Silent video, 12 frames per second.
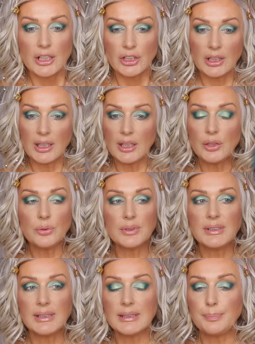shall I
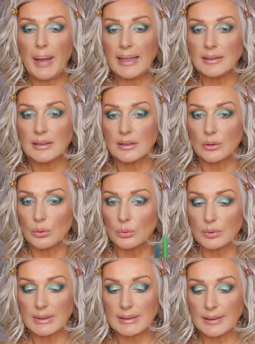use these
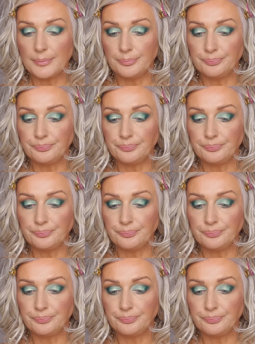pencils?